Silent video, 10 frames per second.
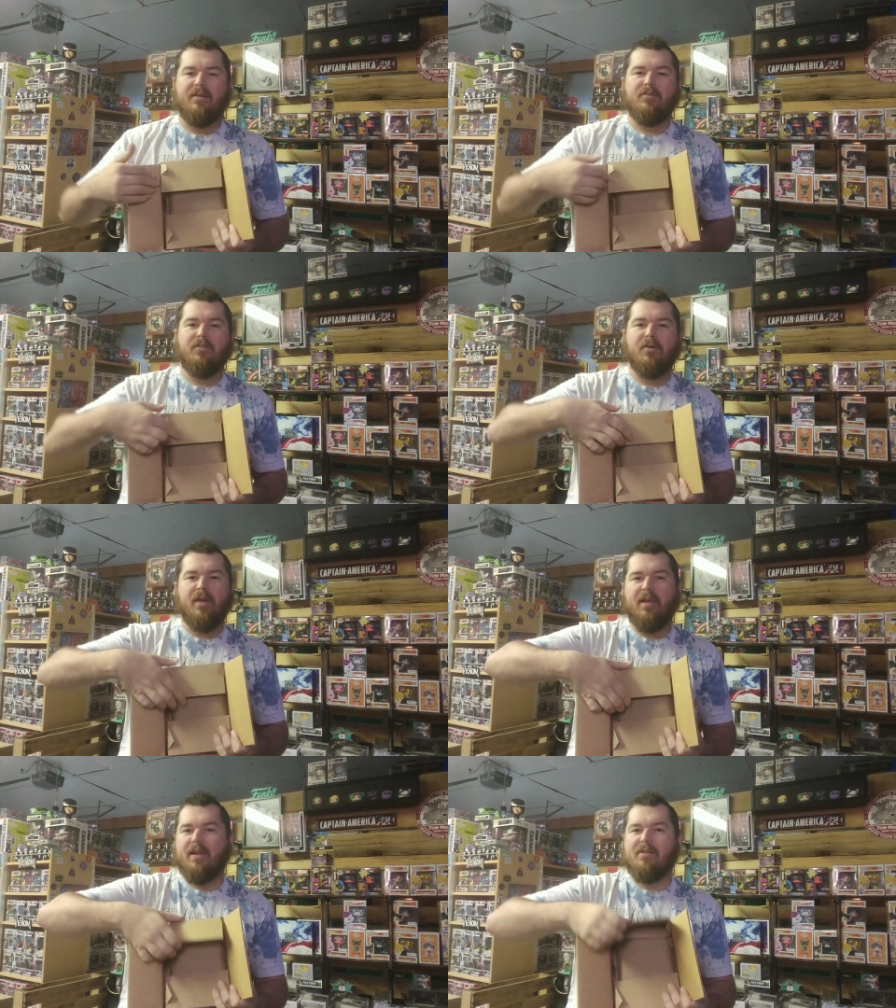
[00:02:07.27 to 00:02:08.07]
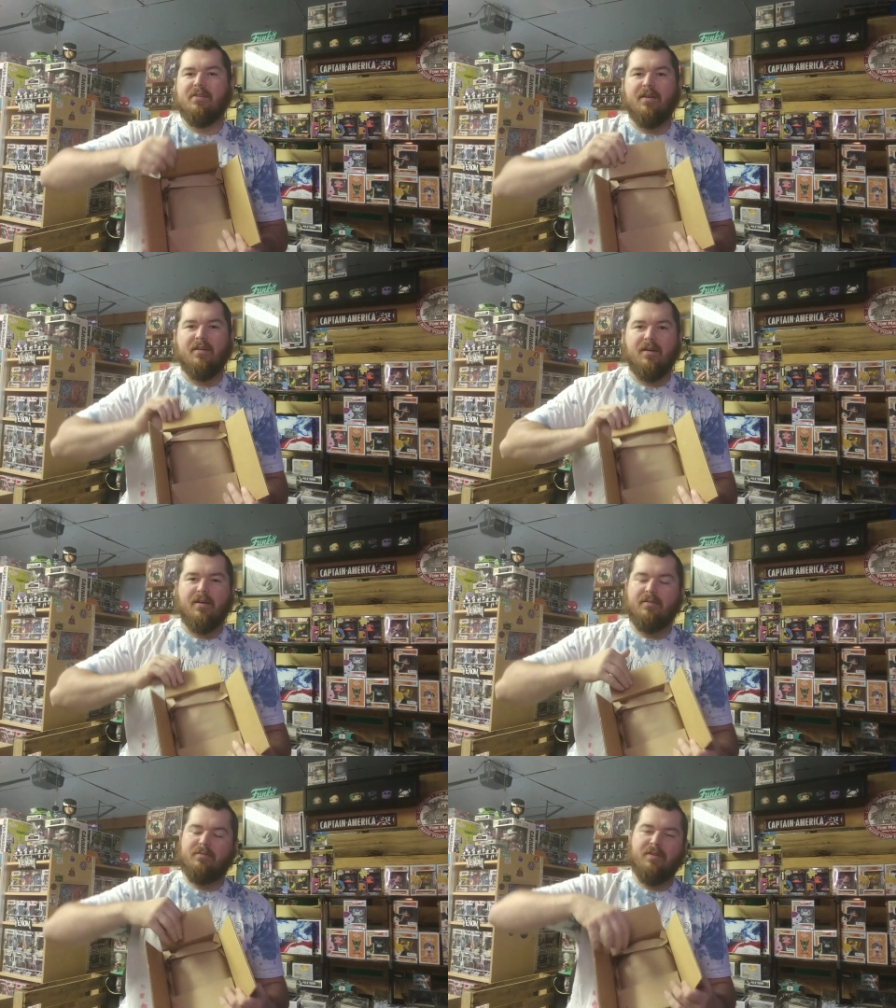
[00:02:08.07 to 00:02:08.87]
So yeah, like I said,
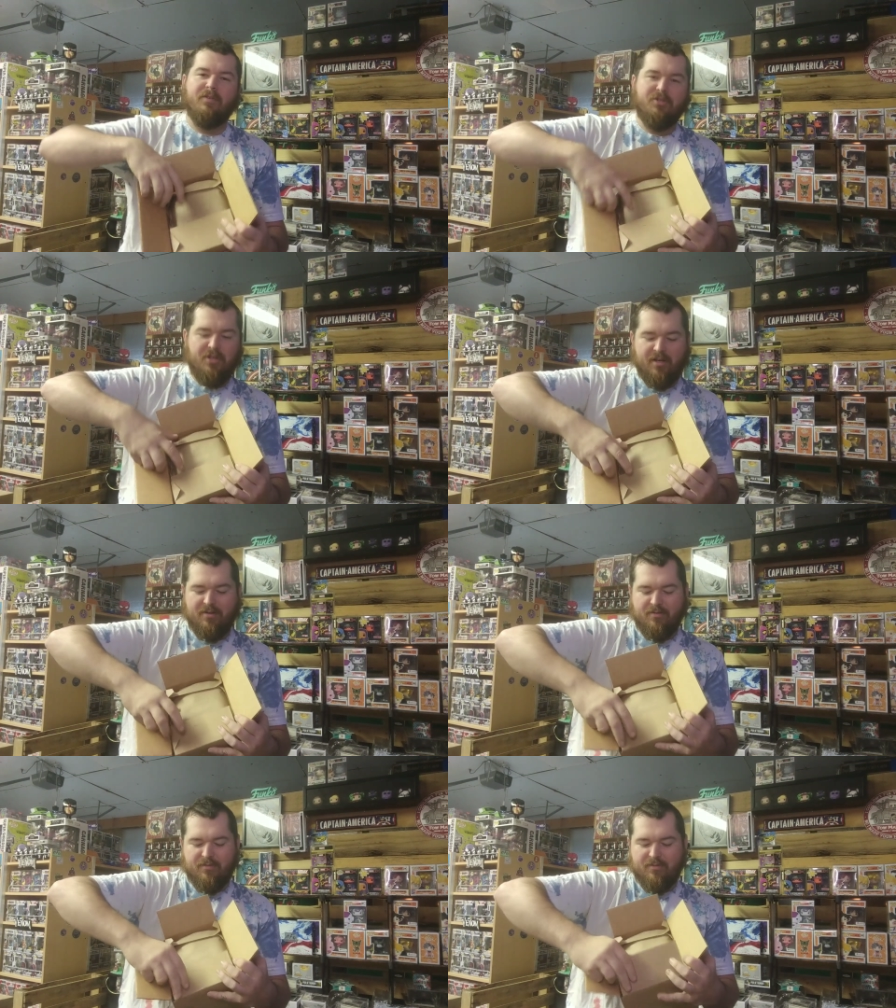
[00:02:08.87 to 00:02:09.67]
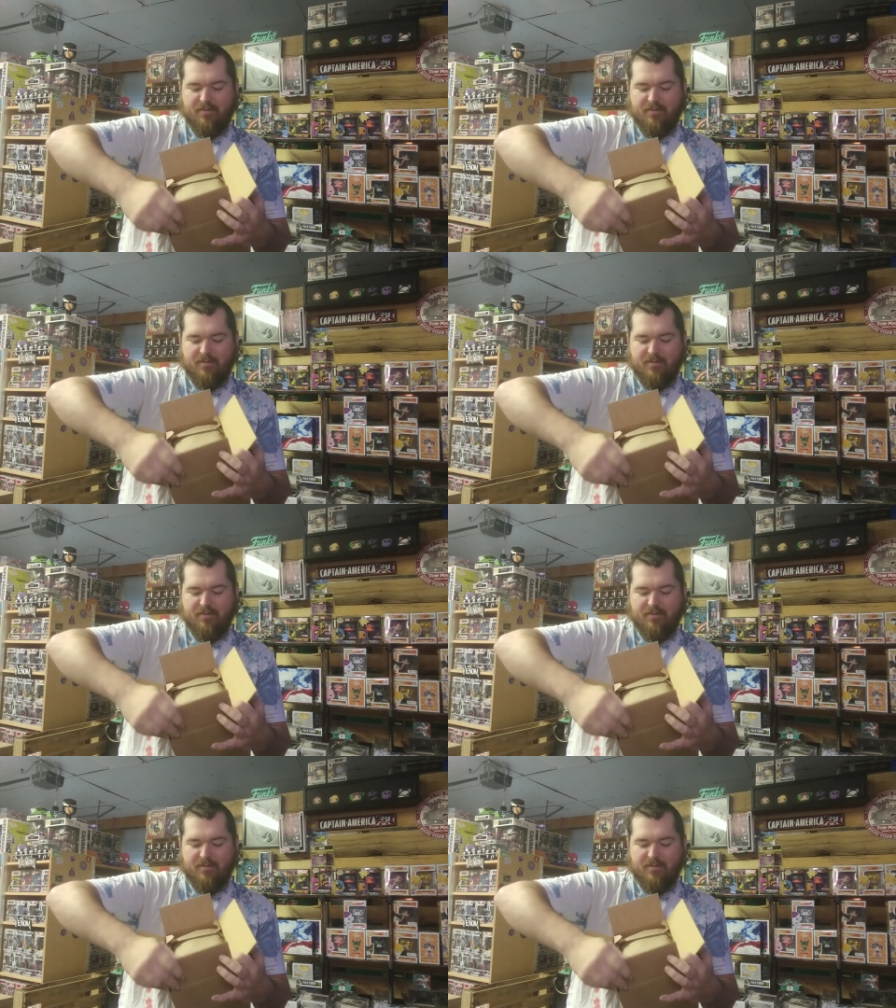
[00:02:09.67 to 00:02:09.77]
uh, love their channel.